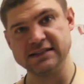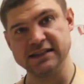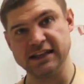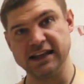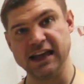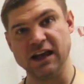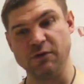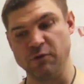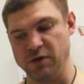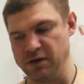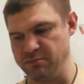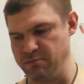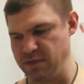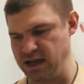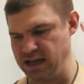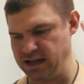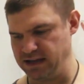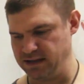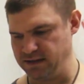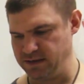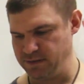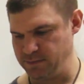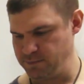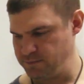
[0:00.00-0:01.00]
to get one
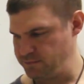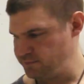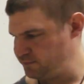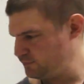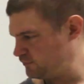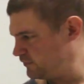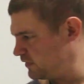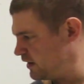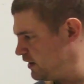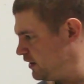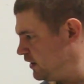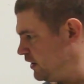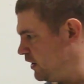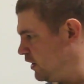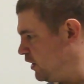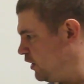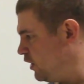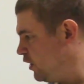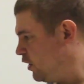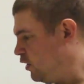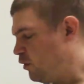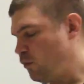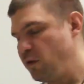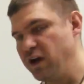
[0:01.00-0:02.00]
made.
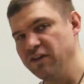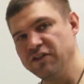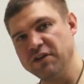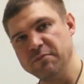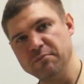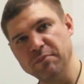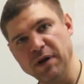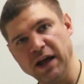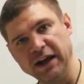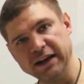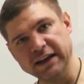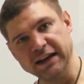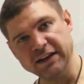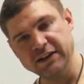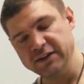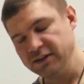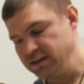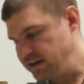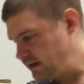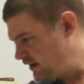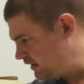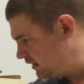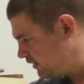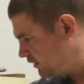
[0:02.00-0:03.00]
We have a
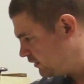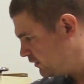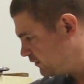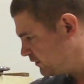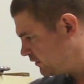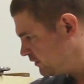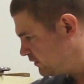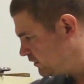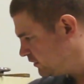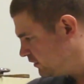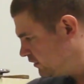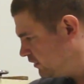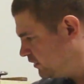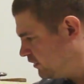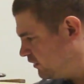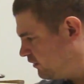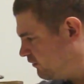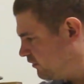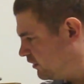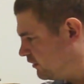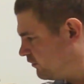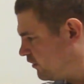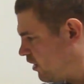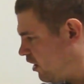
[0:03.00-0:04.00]
bucket here
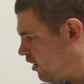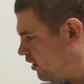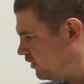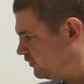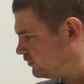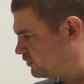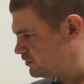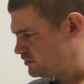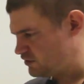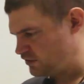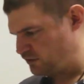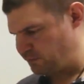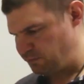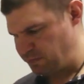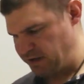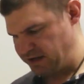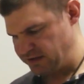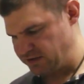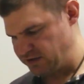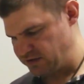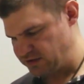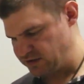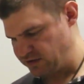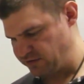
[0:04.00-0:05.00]
full of all sorts of
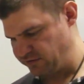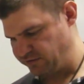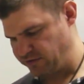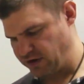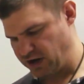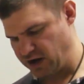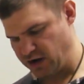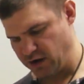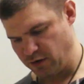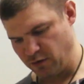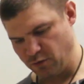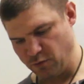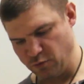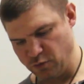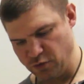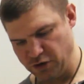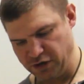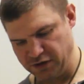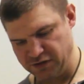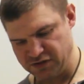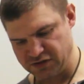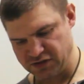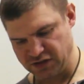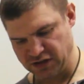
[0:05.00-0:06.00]
pieces of
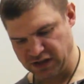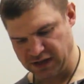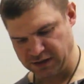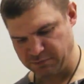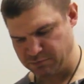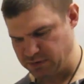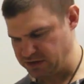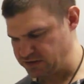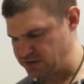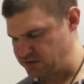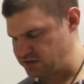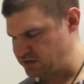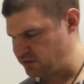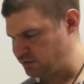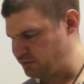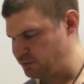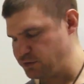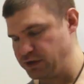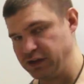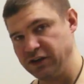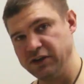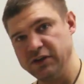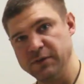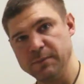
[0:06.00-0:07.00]
wood, select pieces of
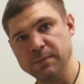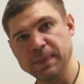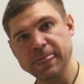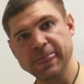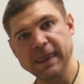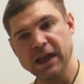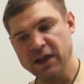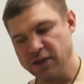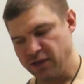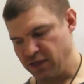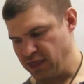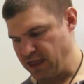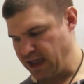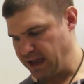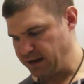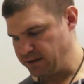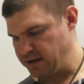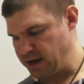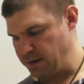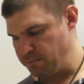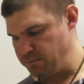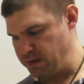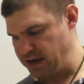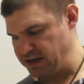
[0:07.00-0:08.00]
wood
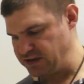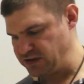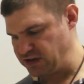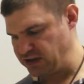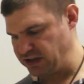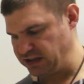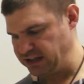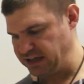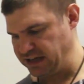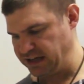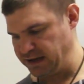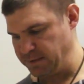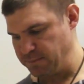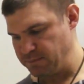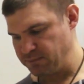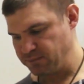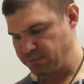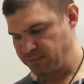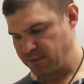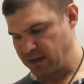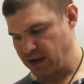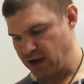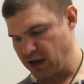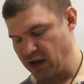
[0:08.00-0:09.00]
that basically
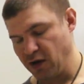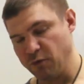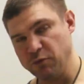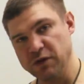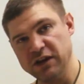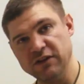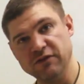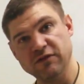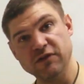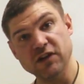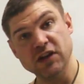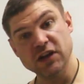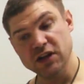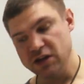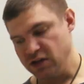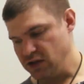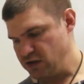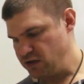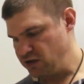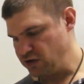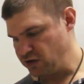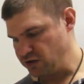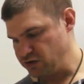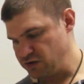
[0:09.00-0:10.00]

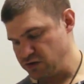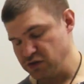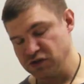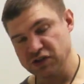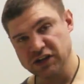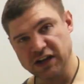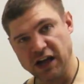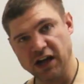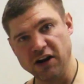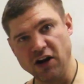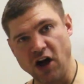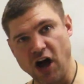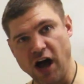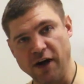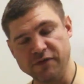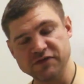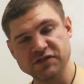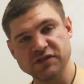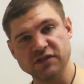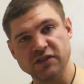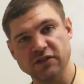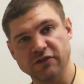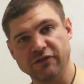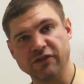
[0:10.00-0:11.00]
there's
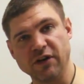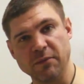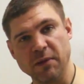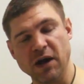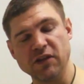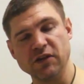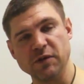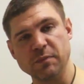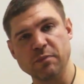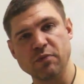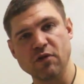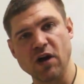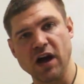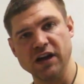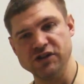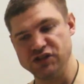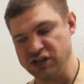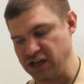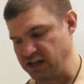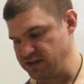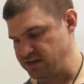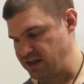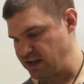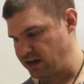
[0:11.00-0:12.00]
cutoffs from other
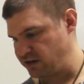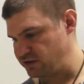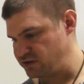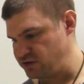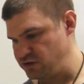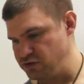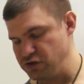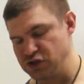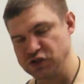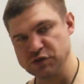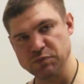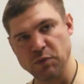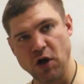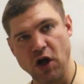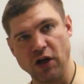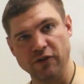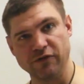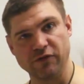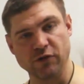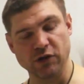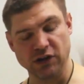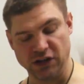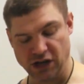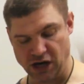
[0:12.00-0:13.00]
projects that are too small
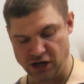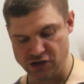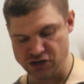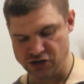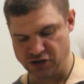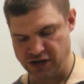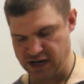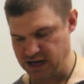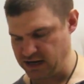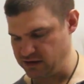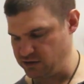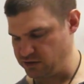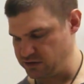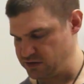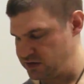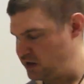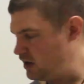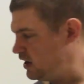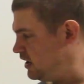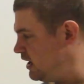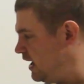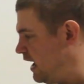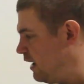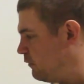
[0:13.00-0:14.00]
for larger handles,
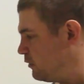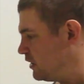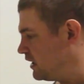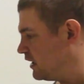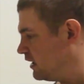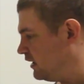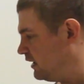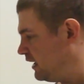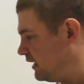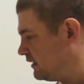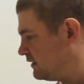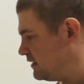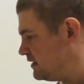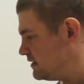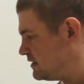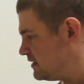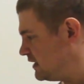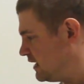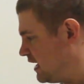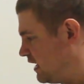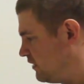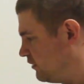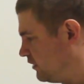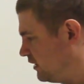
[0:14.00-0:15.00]
and we collect these
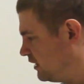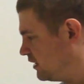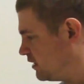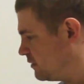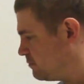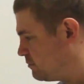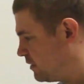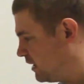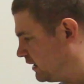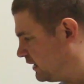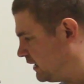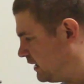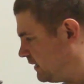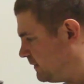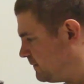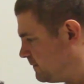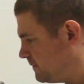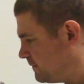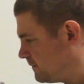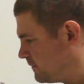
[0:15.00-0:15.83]
together in our bucket.